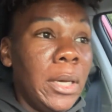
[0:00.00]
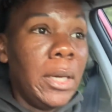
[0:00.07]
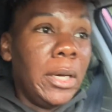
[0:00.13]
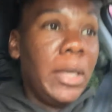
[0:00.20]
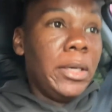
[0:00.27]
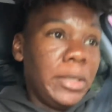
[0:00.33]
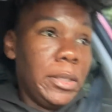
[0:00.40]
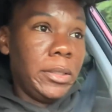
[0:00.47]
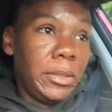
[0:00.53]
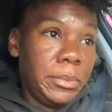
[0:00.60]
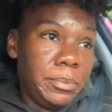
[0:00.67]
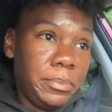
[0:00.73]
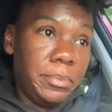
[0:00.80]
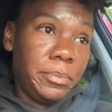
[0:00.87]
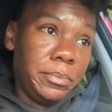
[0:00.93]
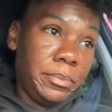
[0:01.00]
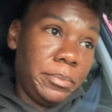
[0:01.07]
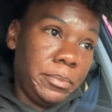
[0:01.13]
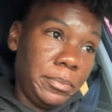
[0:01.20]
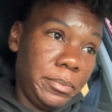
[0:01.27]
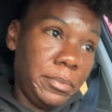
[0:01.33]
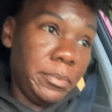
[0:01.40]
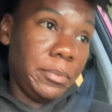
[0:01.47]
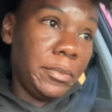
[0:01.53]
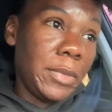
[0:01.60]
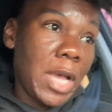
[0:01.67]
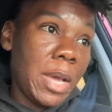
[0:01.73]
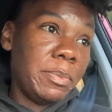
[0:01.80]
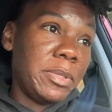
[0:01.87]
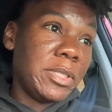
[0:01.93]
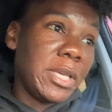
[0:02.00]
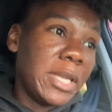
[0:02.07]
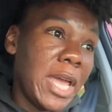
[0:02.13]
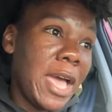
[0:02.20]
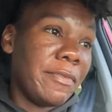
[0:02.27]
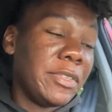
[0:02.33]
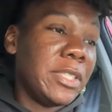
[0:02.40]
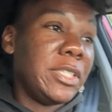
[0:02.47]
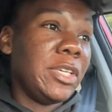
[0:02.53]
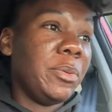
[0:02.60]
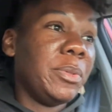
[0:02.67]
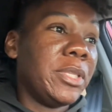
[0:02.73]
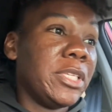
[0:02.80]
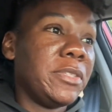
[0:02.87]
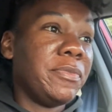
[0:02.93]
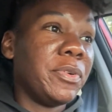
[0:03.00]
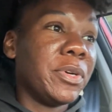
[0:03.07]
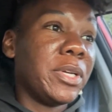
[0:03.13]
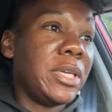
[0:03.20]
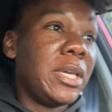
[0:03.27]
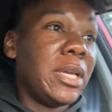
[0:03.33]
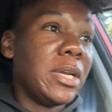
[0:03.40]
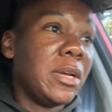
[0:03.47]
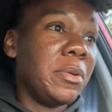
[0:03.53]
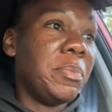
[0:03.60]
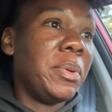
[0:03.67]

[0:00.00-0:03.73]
Um, I'm just going to have to deal with this for a year.